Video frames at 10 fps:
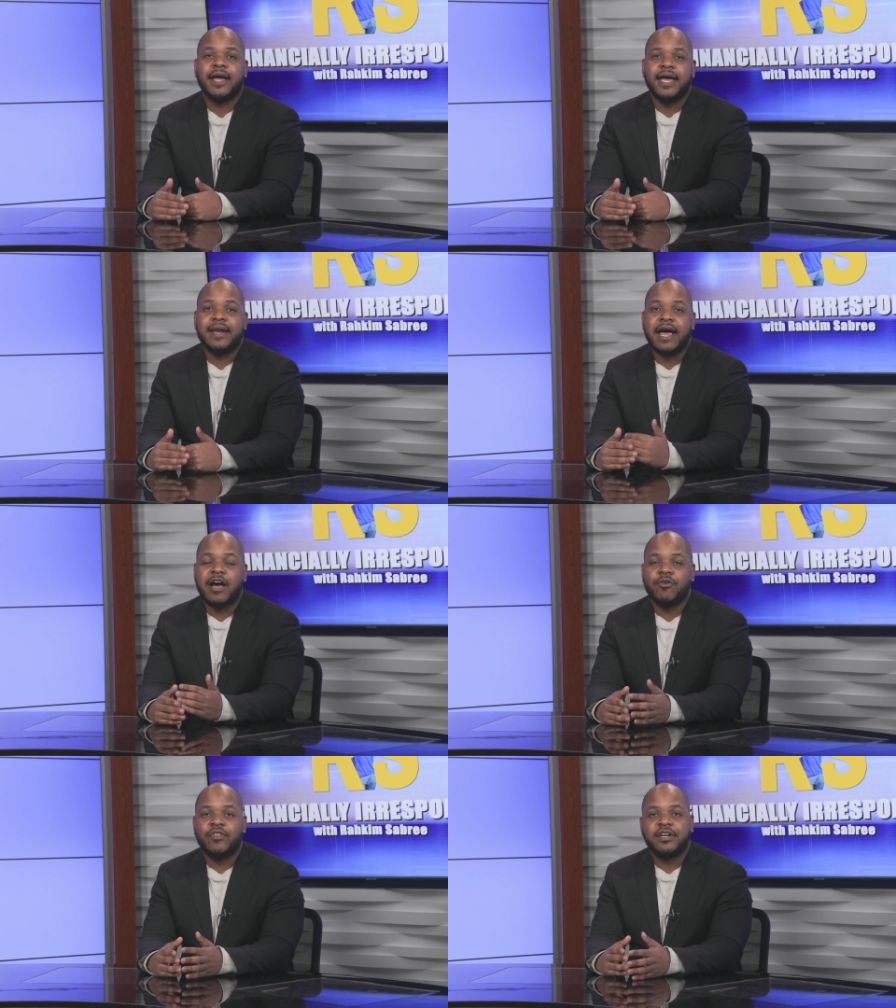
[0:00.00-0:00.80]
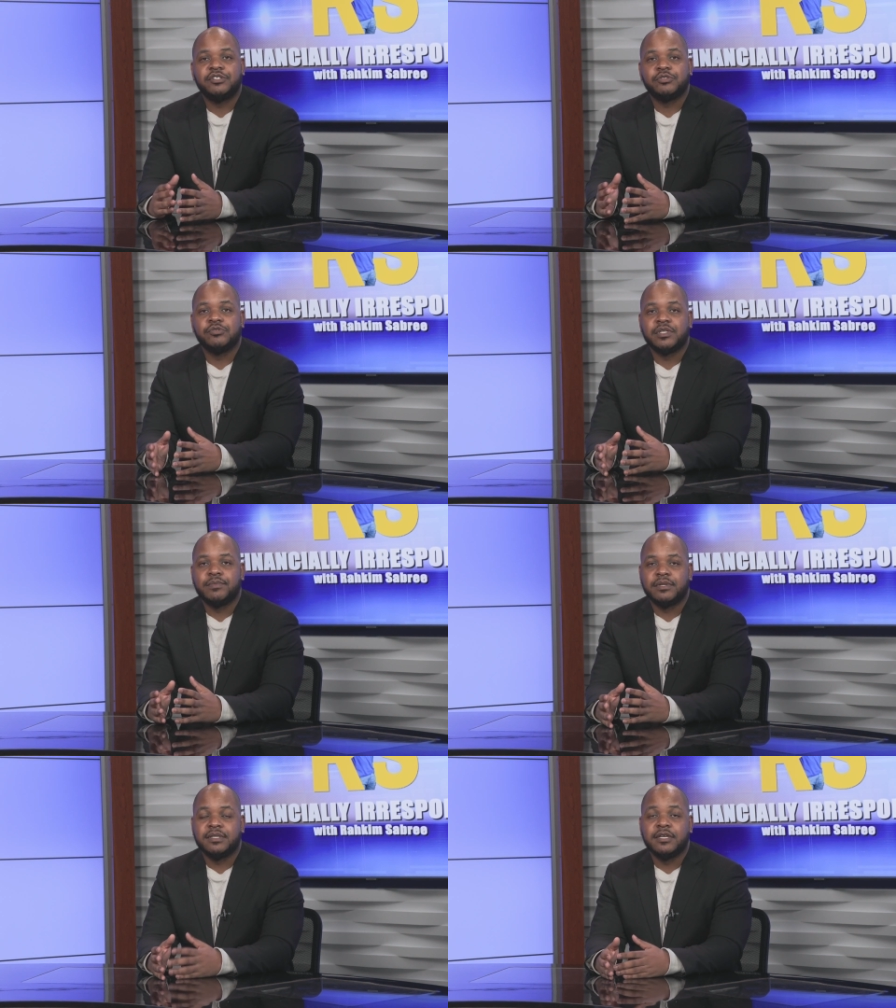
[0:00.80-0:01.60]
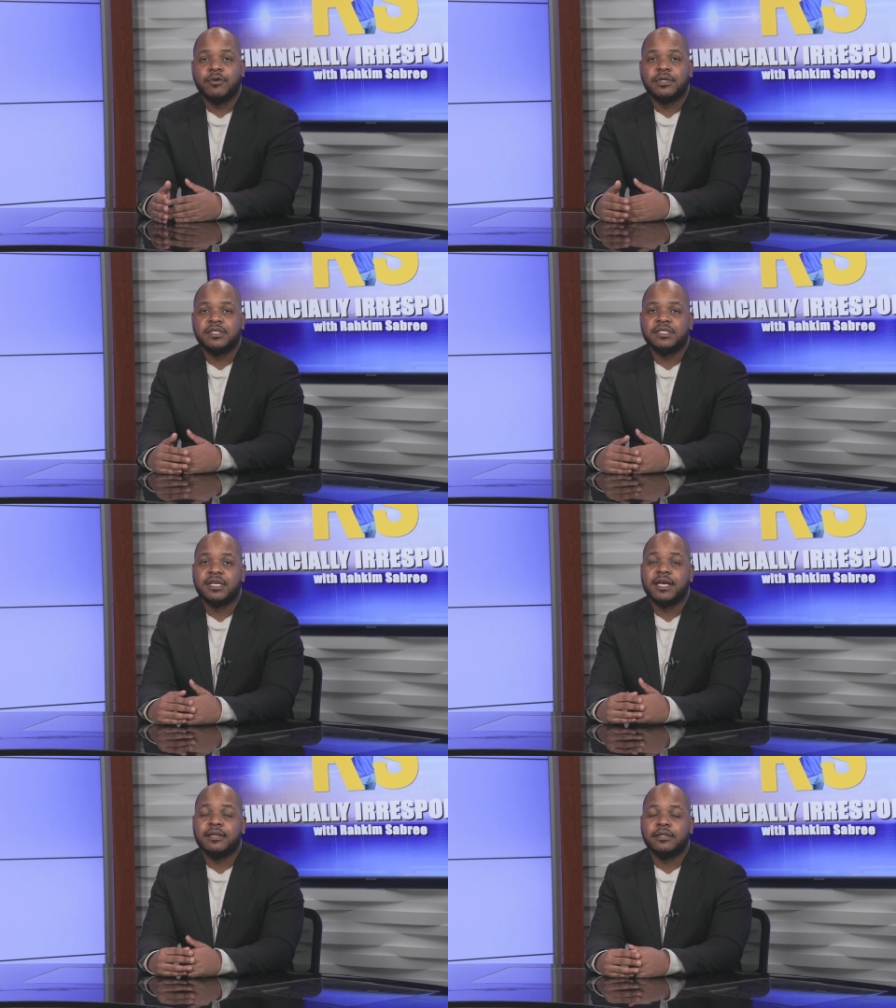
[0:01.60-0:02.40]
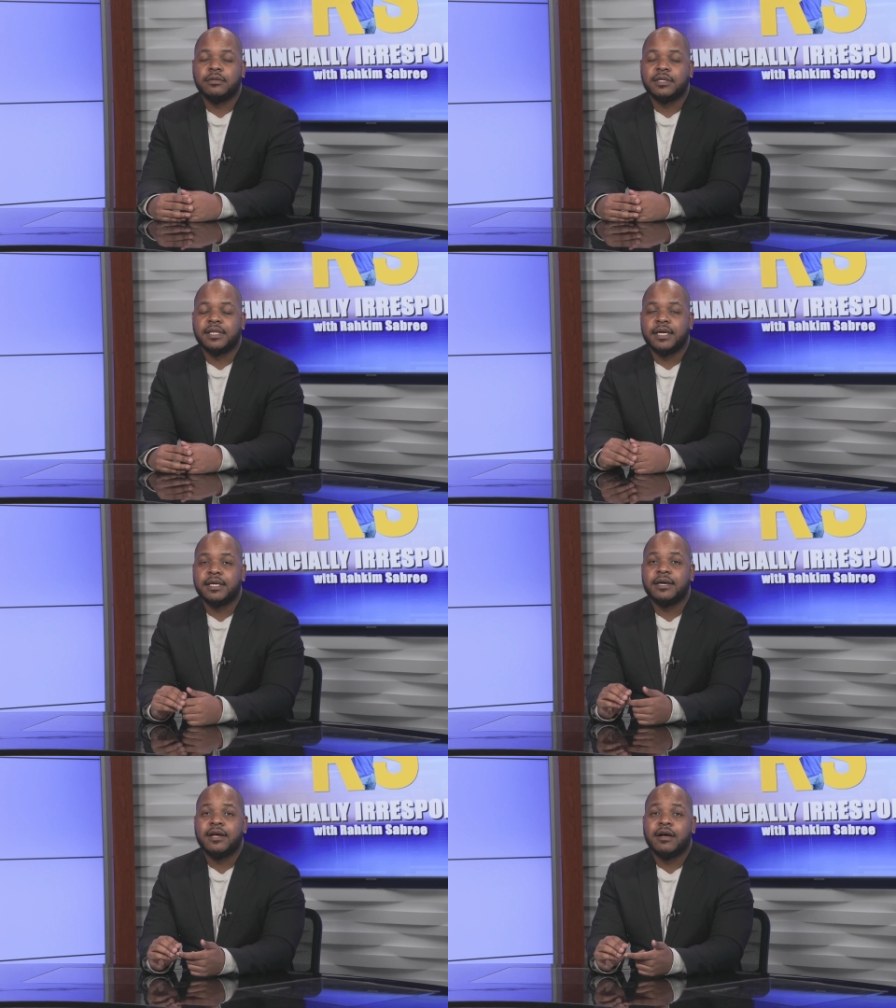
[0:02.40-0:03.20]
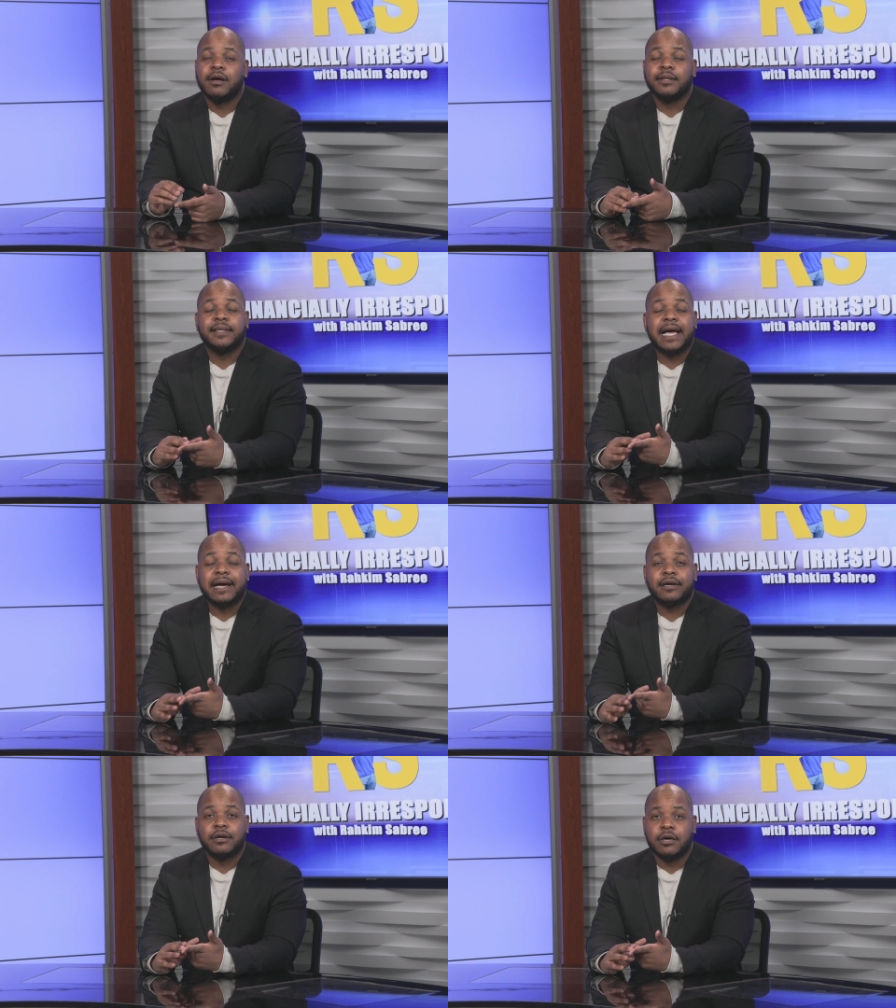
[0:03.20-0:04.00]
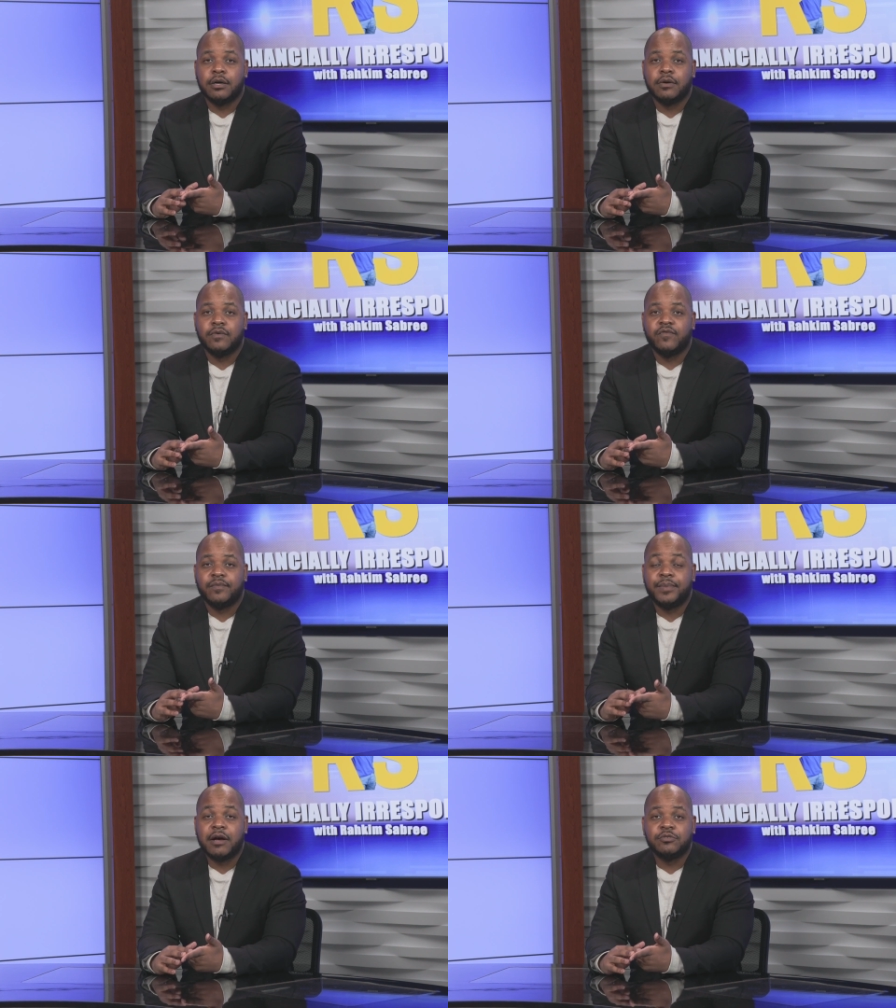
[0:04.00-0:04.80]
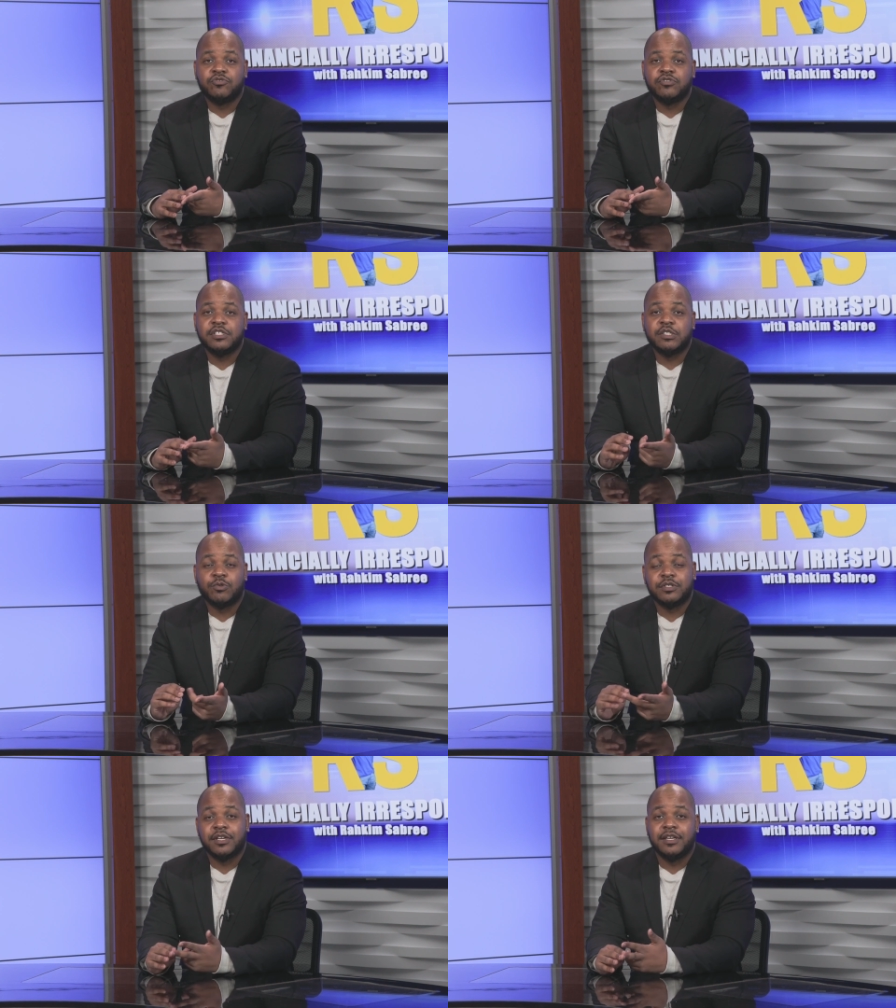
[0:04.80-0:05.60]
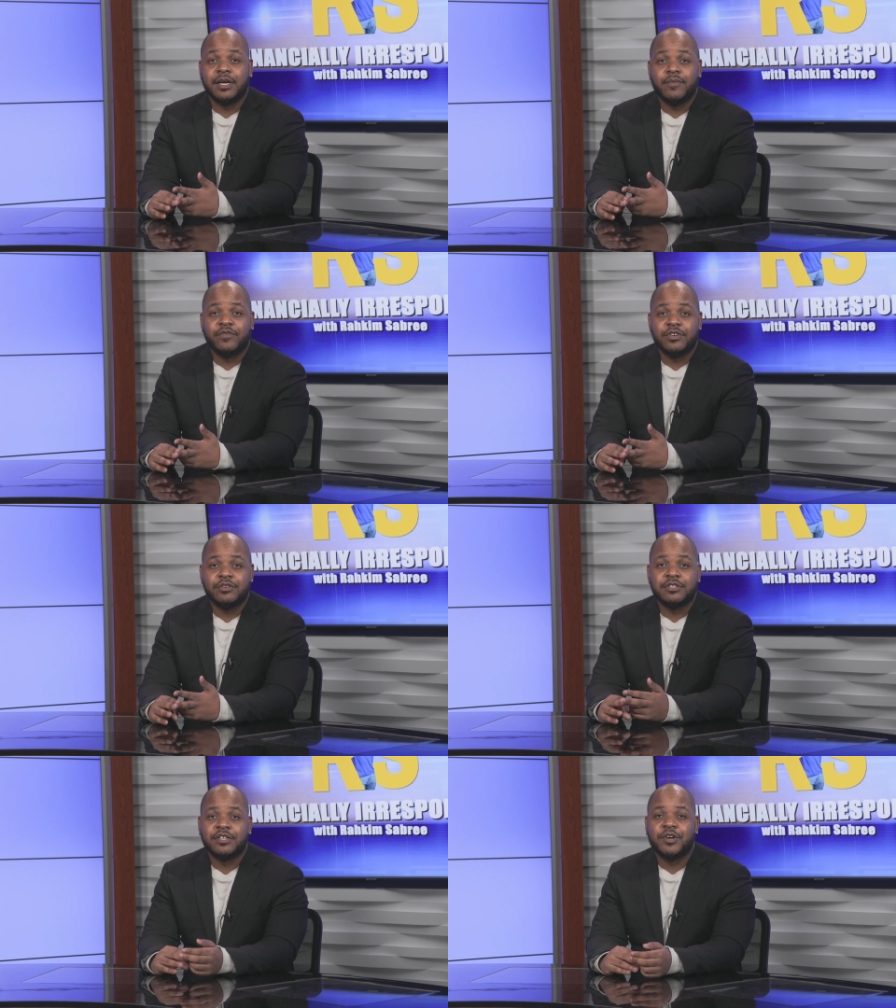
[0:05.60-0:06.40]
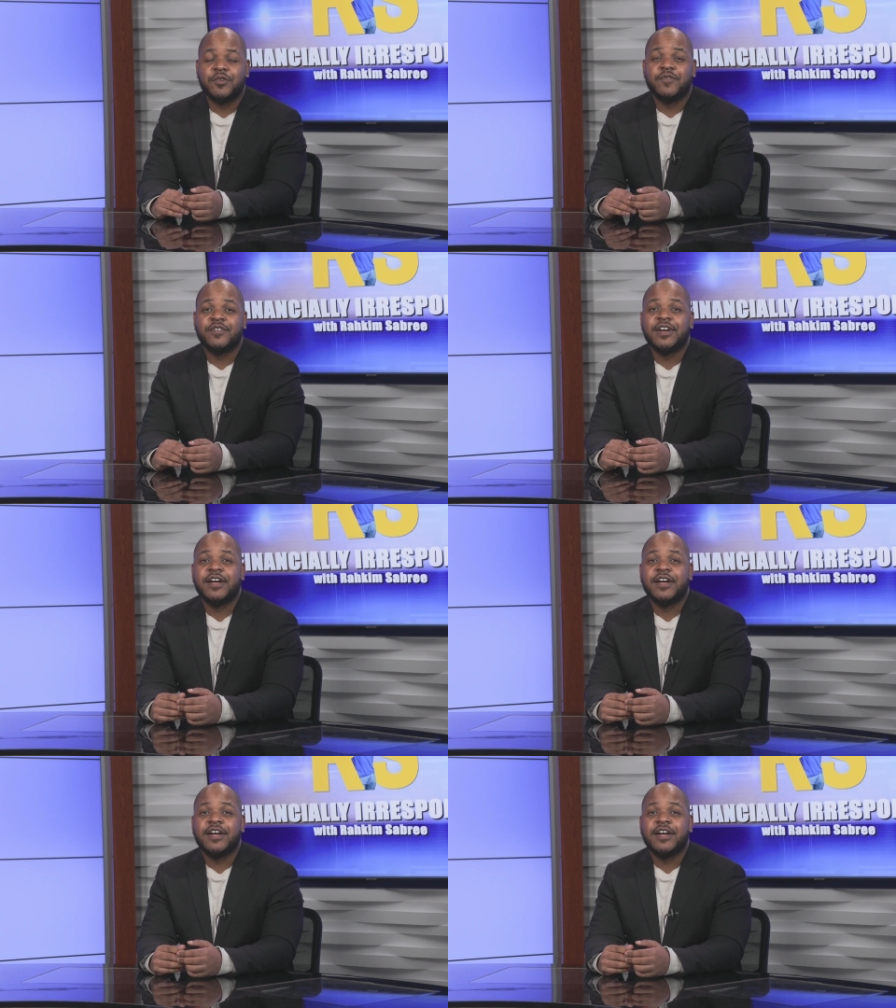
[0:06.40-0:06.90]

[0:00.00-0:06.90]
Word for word: and how that shows up in adulthood can look like a lack of boundaries or standing up for yourself,